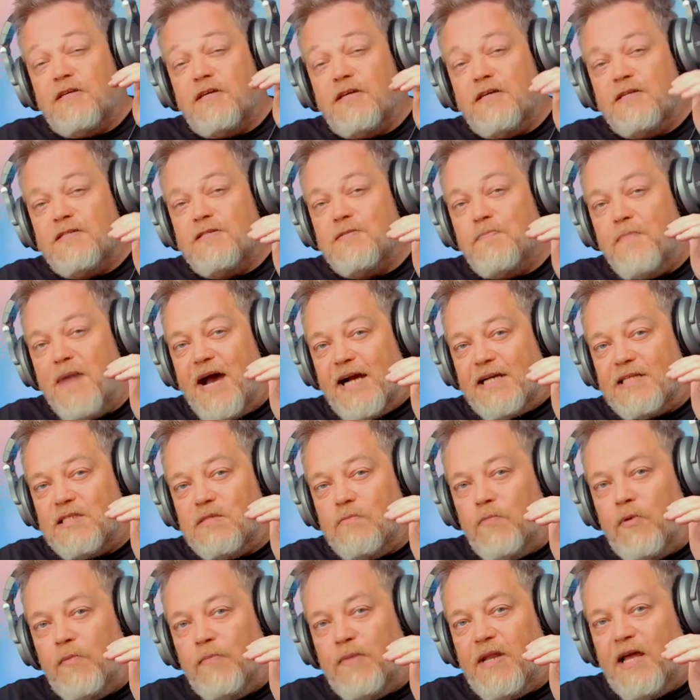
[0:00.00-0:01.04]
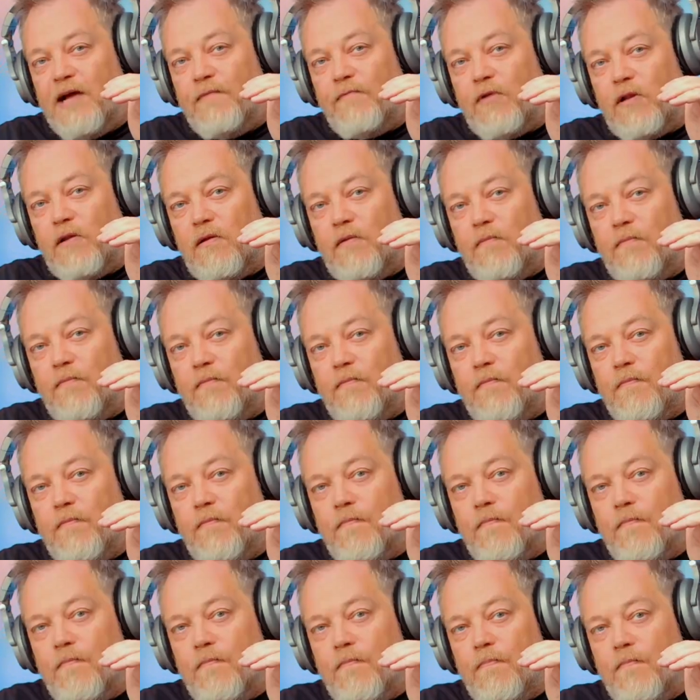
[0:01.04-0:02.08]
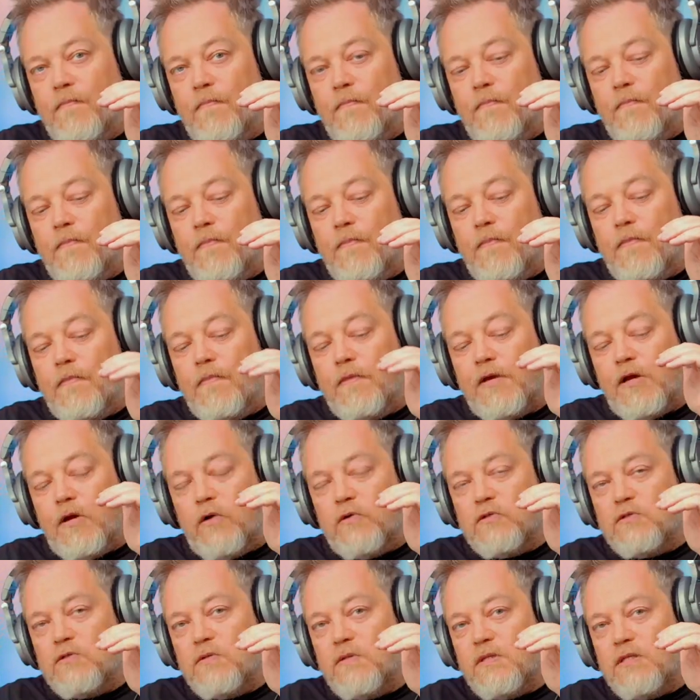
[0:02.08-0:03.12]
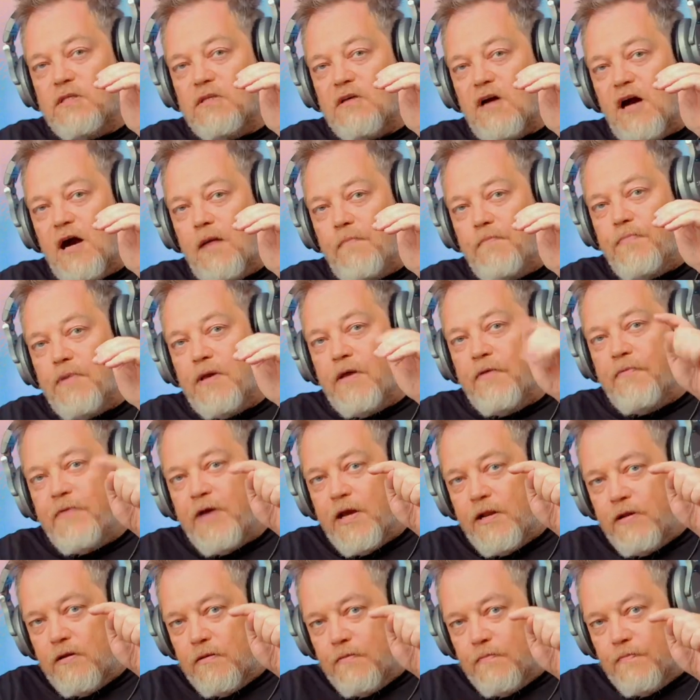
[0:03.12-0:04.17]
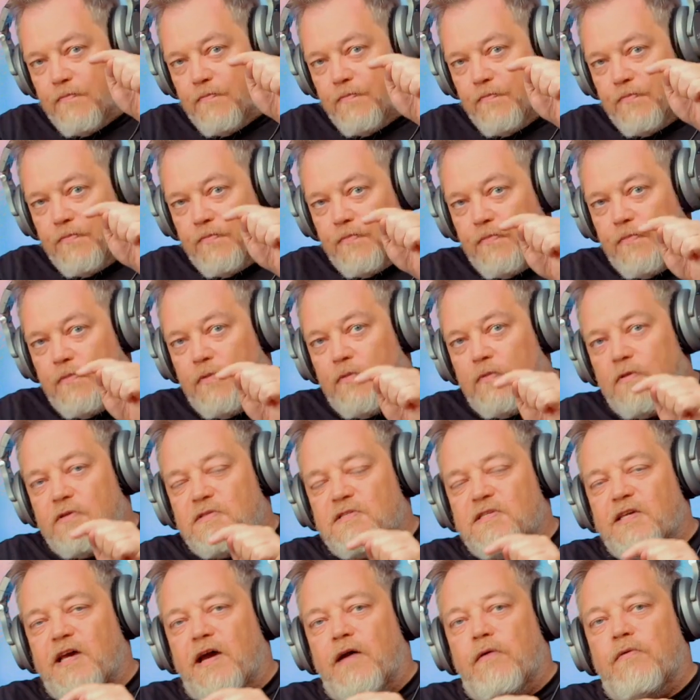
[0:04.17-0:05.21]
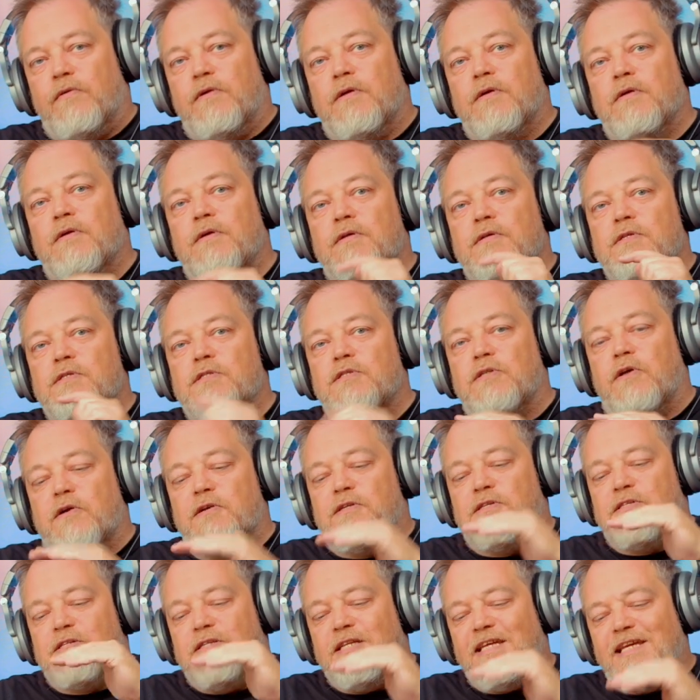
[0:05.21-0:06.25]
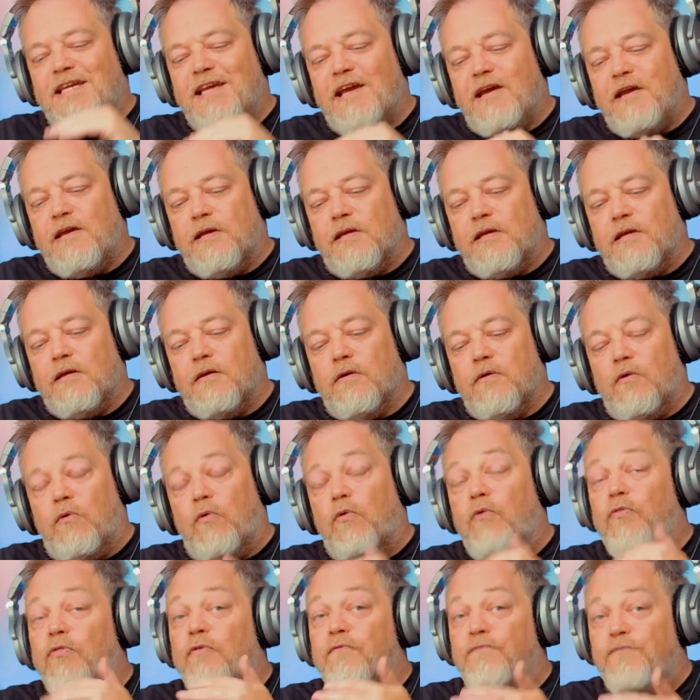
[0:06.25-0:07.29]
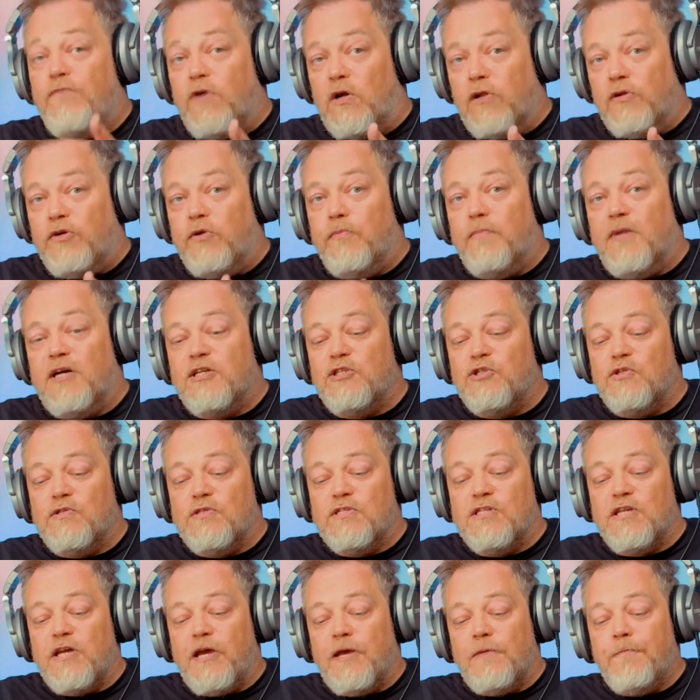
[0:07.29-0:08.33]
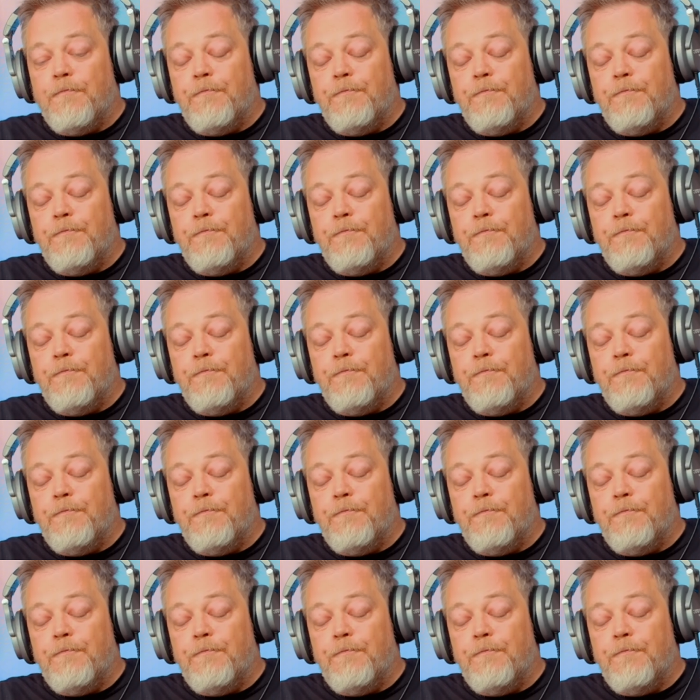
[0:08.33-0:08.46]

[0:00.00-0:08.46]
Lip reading: its maximum level. It goes to the top and then the sound starts decaying, or the volume I should say.